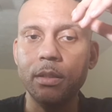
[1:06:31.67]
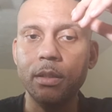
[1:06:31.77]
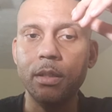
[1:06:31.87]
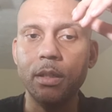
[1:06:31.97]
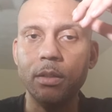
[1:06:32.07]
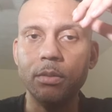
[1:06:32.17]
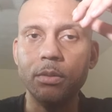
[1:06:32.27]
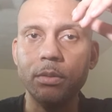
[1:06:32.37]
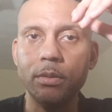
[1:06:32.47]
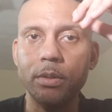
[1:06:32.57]
you know
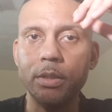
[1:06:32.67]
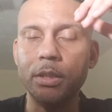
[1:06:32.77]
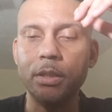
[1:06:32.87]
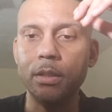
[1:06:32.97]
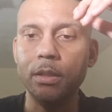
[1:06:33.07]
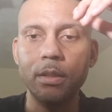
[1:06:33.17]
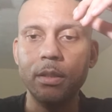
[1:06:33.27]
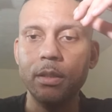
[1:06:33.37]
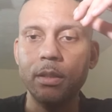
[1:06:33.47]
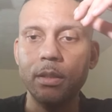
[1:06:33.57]
just to
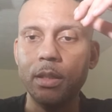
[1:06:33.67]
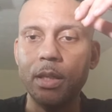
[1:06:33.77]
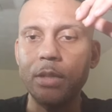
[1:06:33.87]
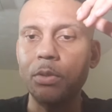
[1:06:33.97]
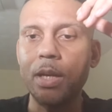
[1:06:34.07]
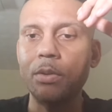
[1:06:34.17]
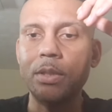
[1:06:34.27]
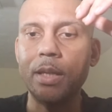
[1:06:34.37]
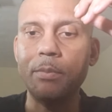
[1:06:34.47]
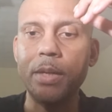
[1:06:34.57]
and that's what I was
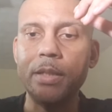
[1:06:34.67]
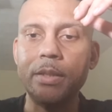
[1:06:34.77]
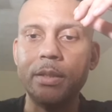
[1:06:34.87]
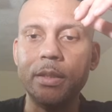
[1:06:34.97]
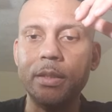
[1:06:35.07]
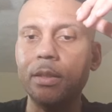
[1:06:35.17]
like, basically.